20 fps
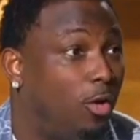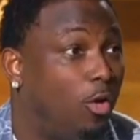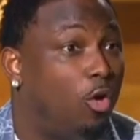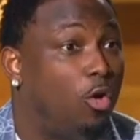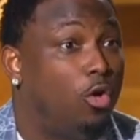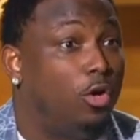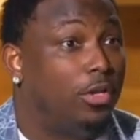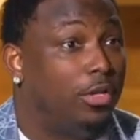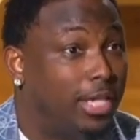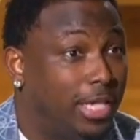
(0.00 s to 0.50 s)

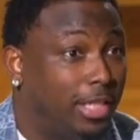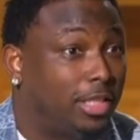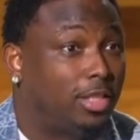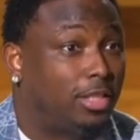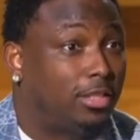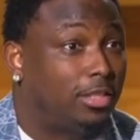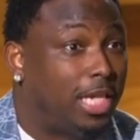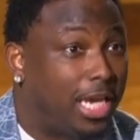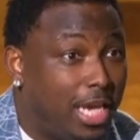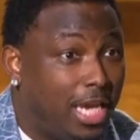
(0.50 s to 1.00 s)
on this
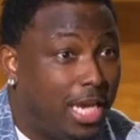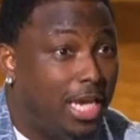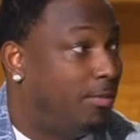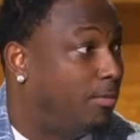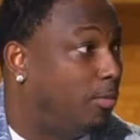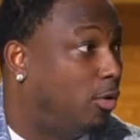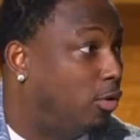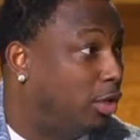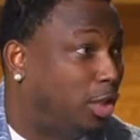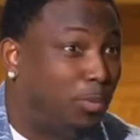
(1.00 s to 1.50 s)
team,
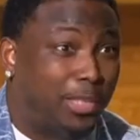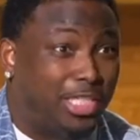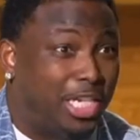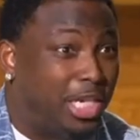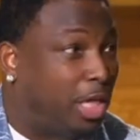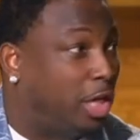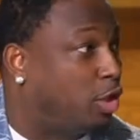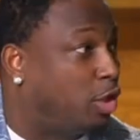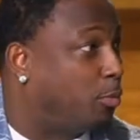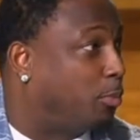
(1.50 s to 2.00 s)
on this
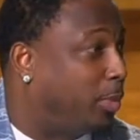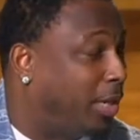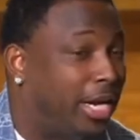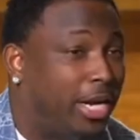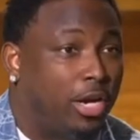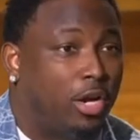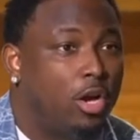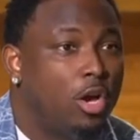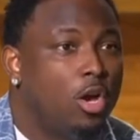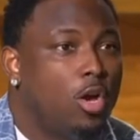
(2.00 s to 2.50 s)
particular
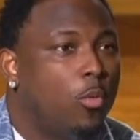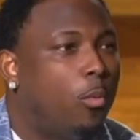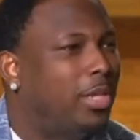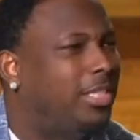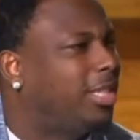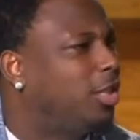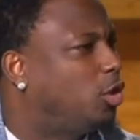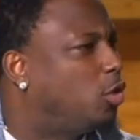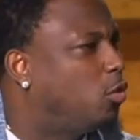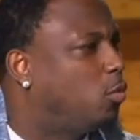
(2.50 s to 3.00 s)
player.
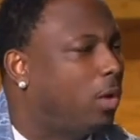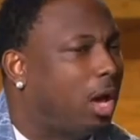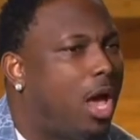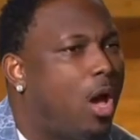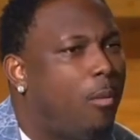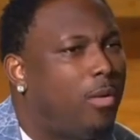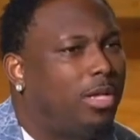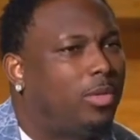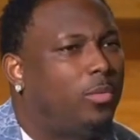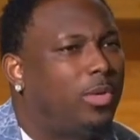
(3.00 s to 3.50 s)
What's he do
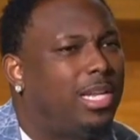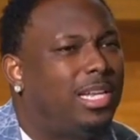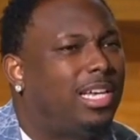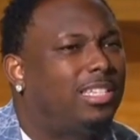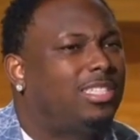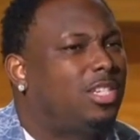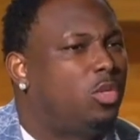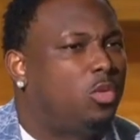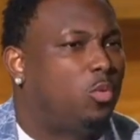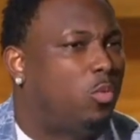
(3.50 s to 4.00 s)
well? What
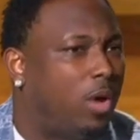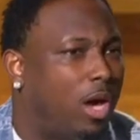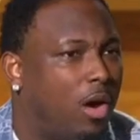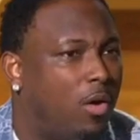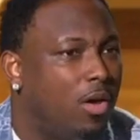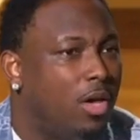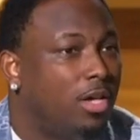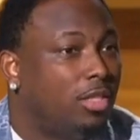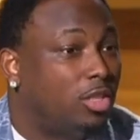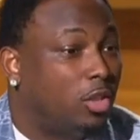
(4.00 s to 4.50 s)
doesn't he do
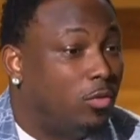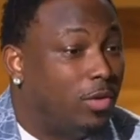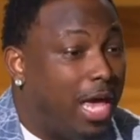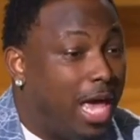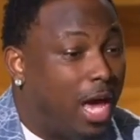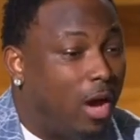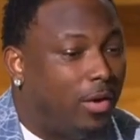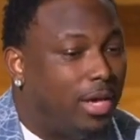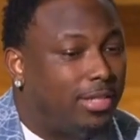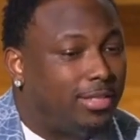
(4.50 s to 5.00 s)
well? So
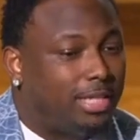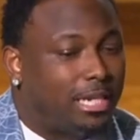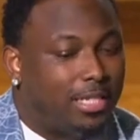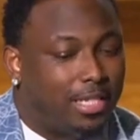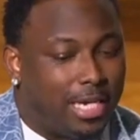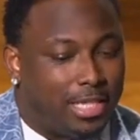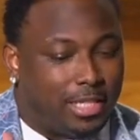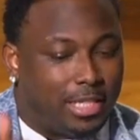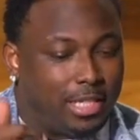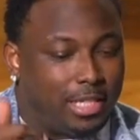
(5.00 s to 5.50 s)
now he said,
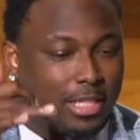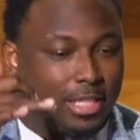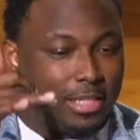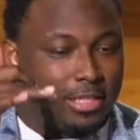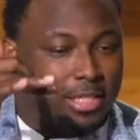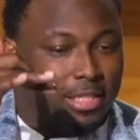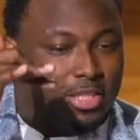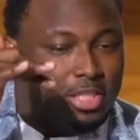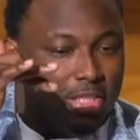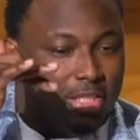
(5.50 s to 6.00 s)
like,
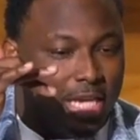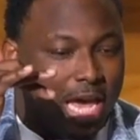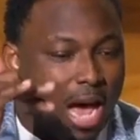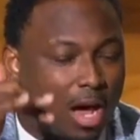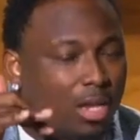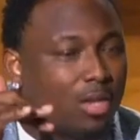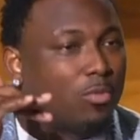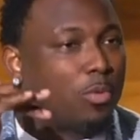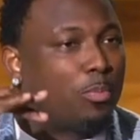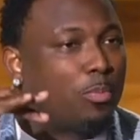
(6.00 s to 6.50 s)
the
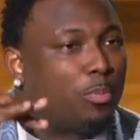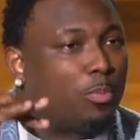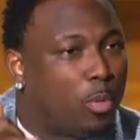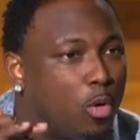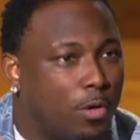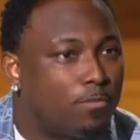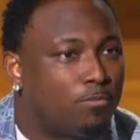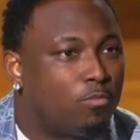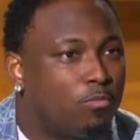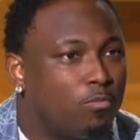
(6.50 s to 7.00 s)
scouting
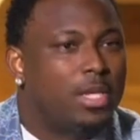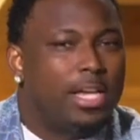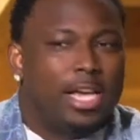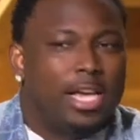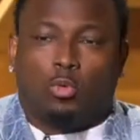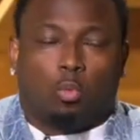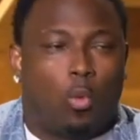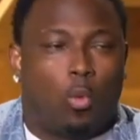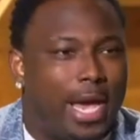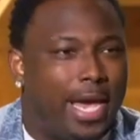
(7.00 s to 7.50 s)
report
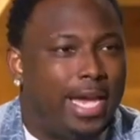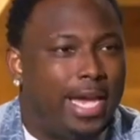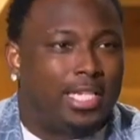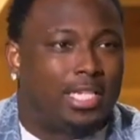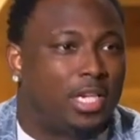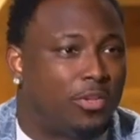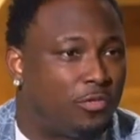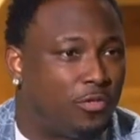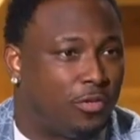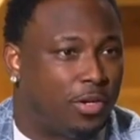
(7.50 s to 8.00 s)
is way
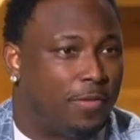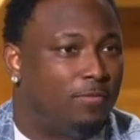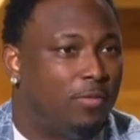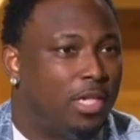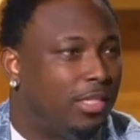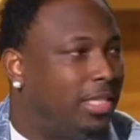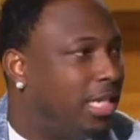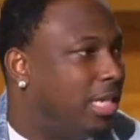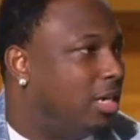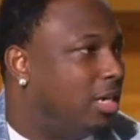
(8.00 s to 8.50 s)
different than